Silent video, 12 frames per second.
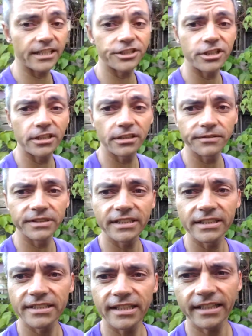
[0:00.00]
kitchen,
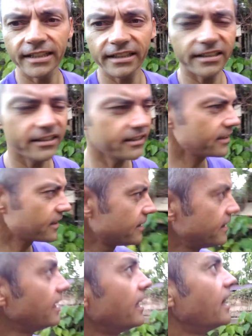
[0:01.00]
obviously, so they can cook.
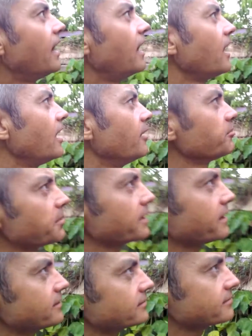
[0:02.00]

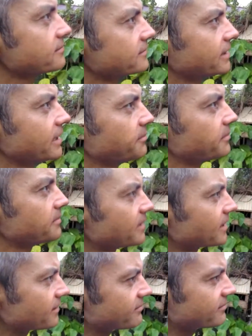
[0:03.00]
Probably keep
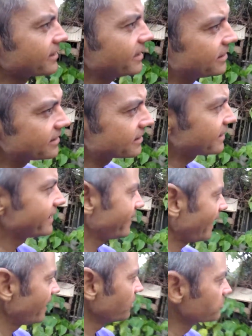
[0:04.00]
the kids
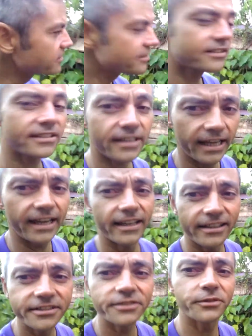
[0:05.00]

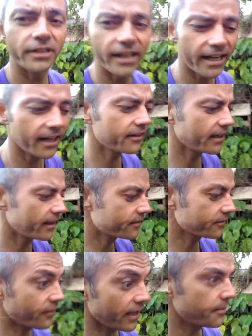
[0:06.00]
downstairs for now,
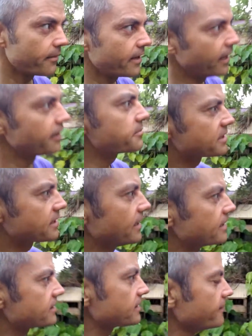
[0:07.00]
have the family
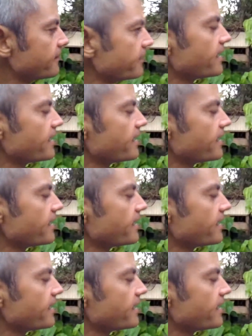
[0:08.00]
upstairs.